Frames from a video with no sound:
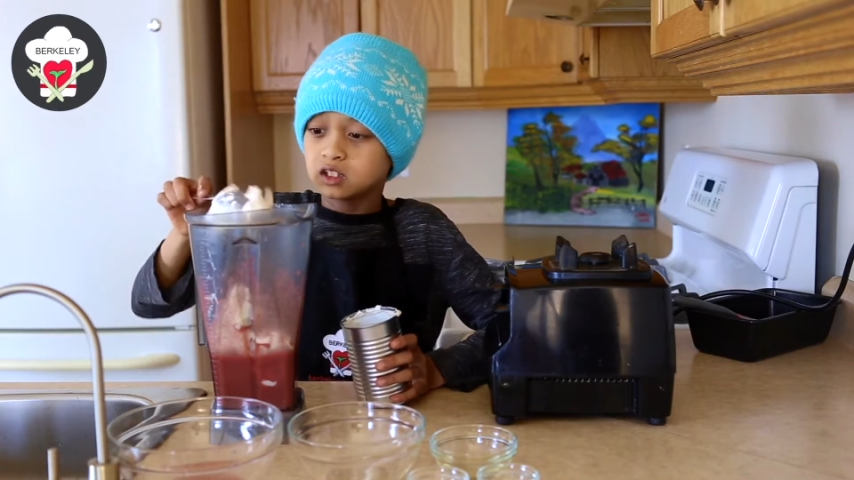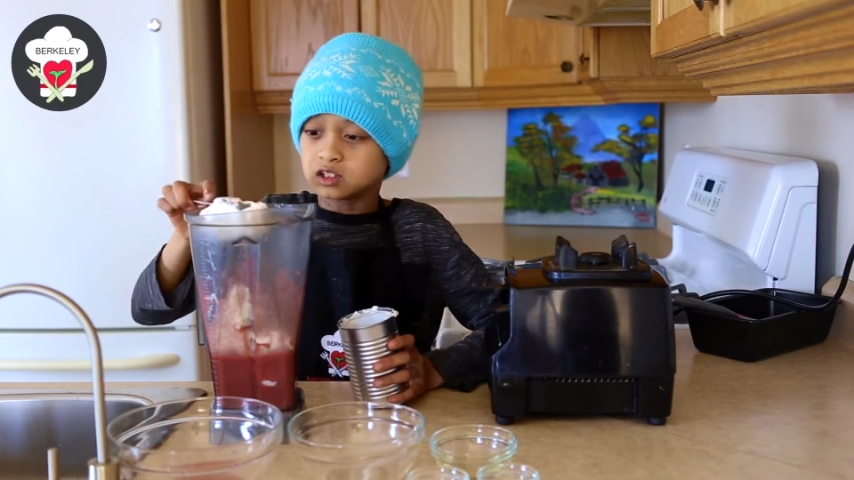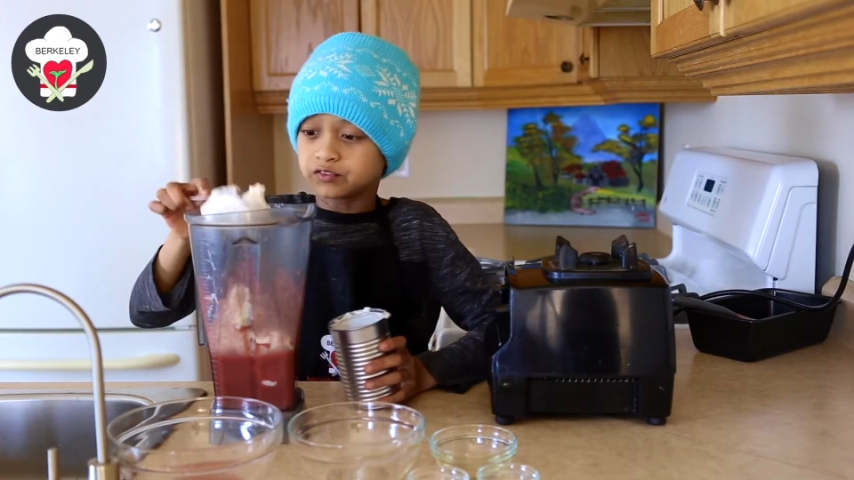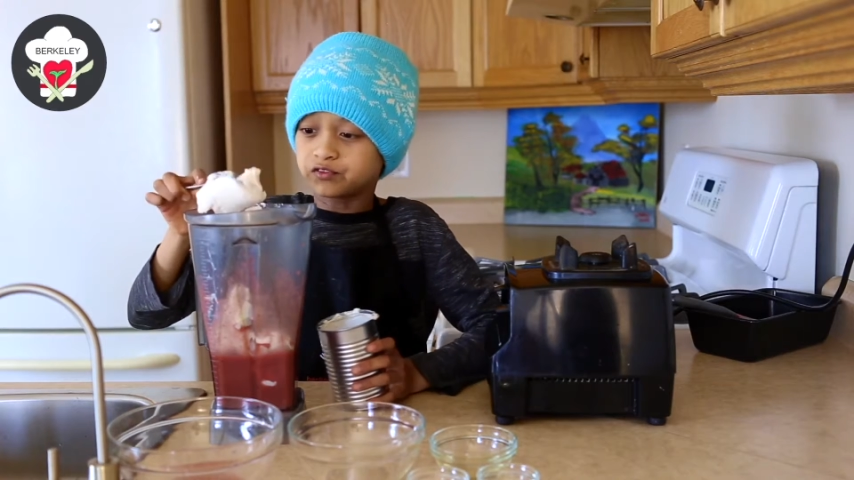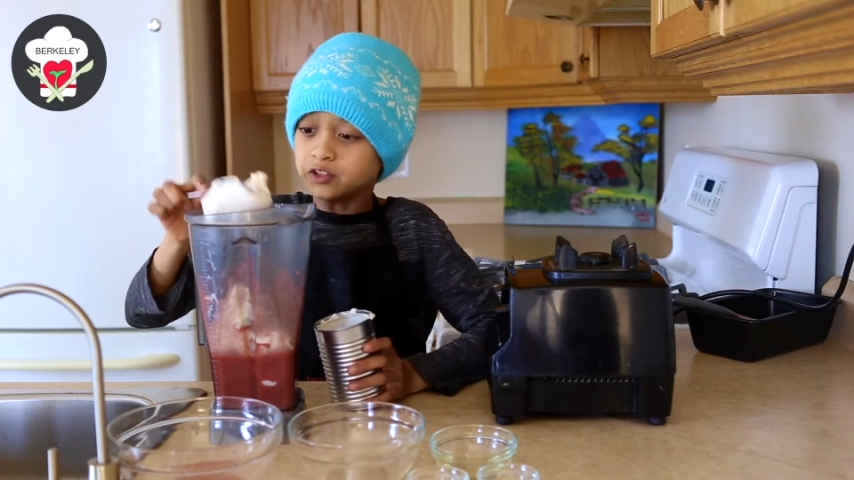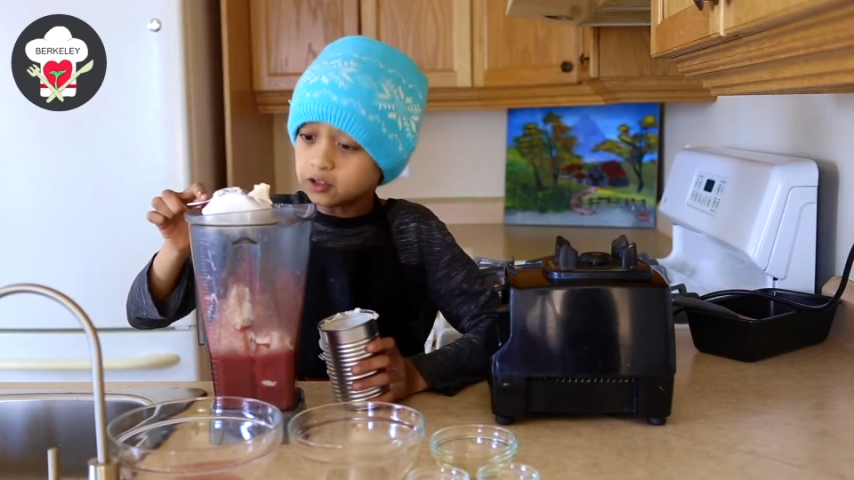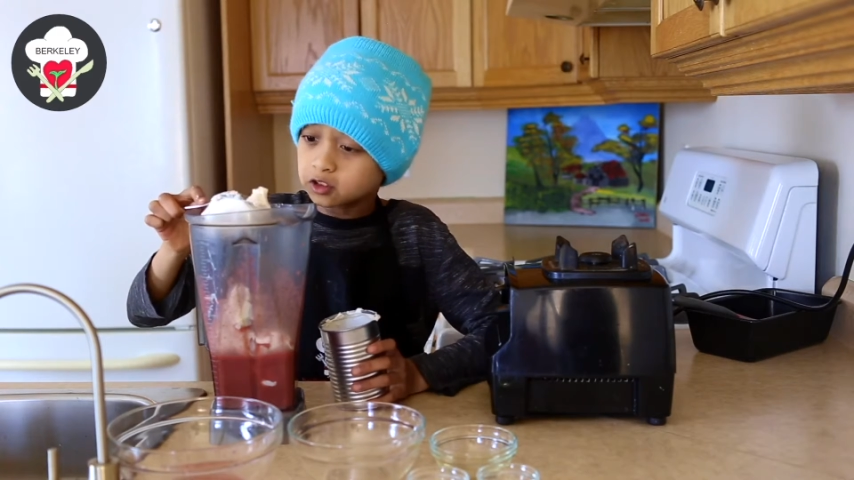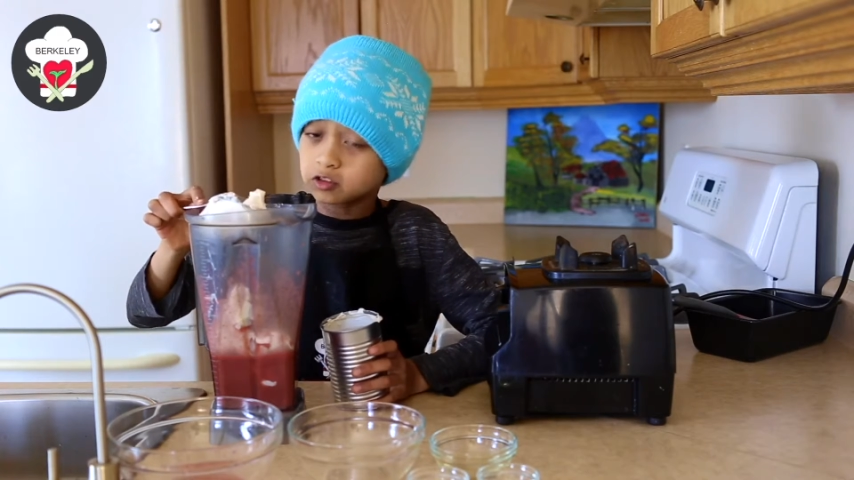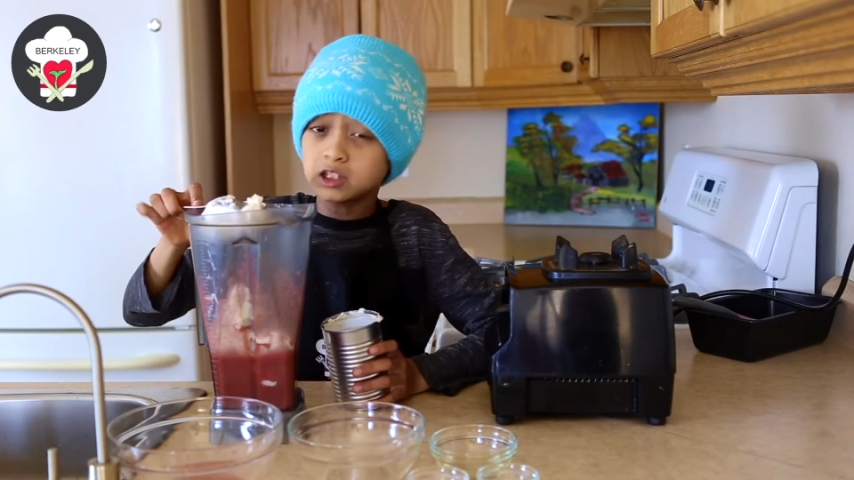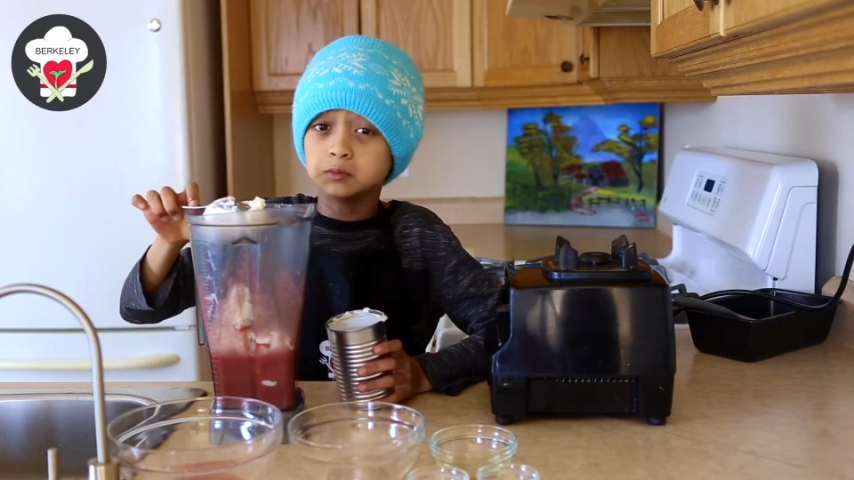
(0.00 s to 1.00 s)
It's
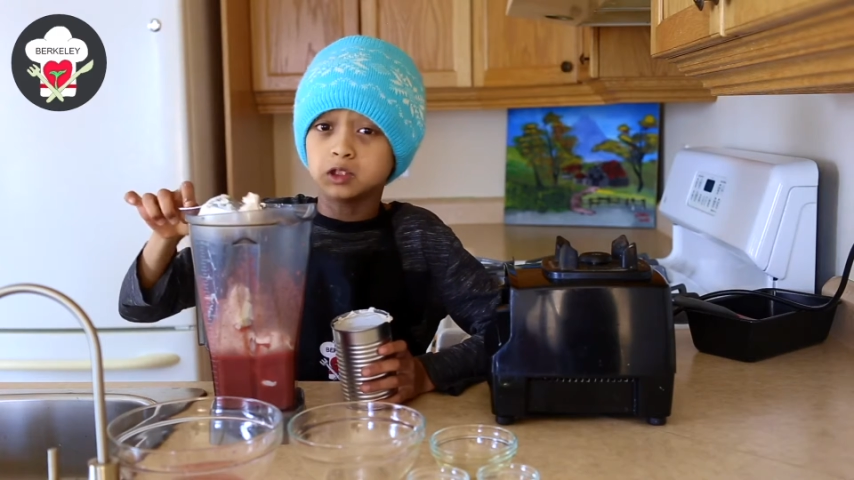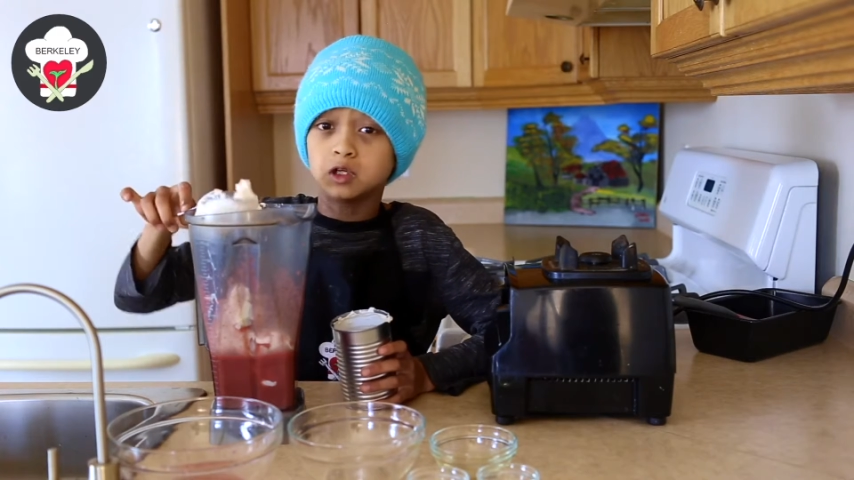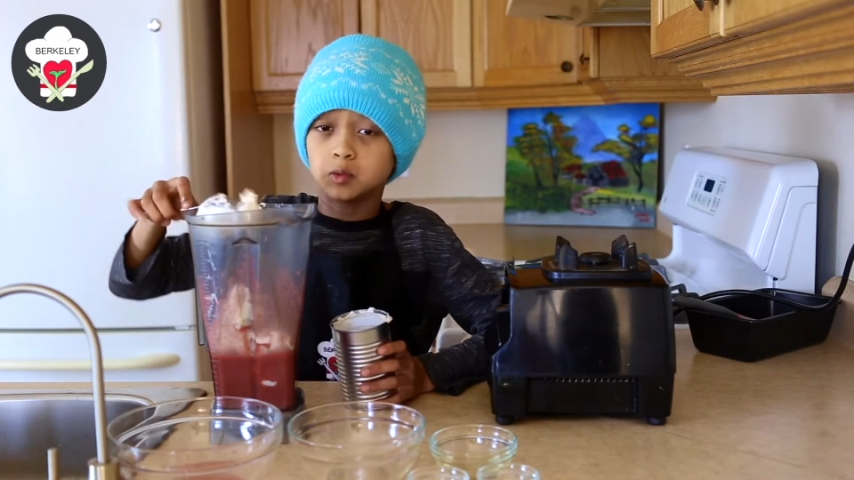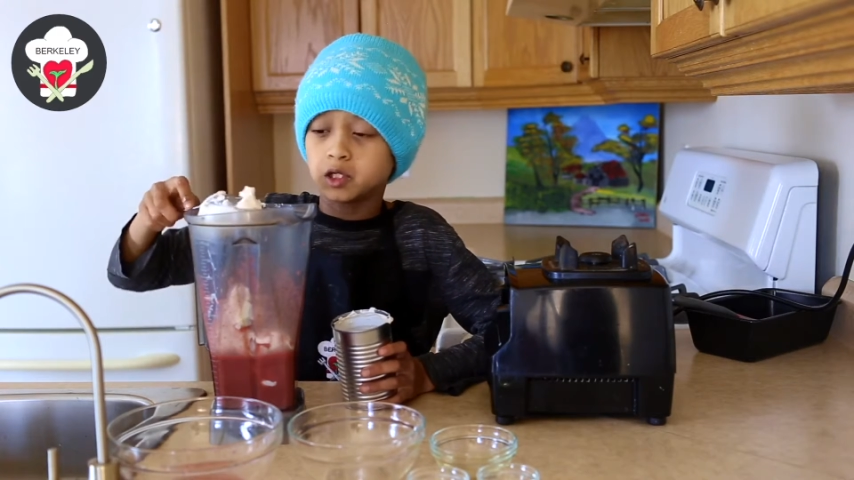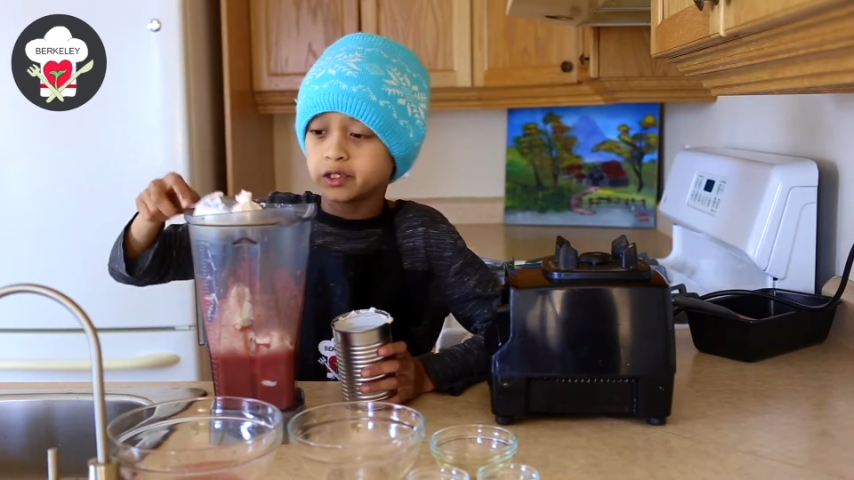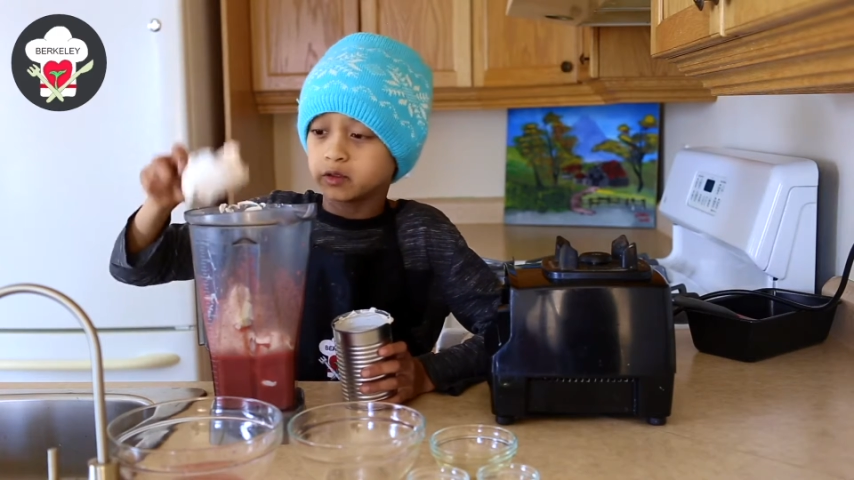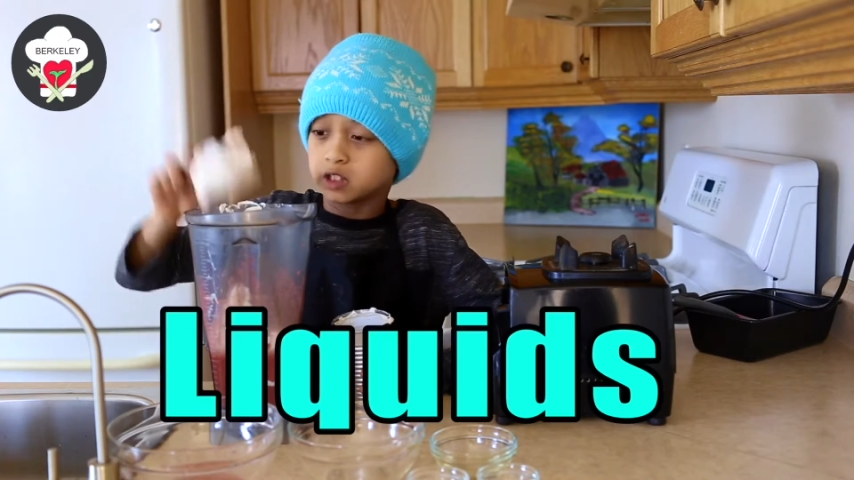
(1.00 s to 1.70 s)
full cream, you don't want no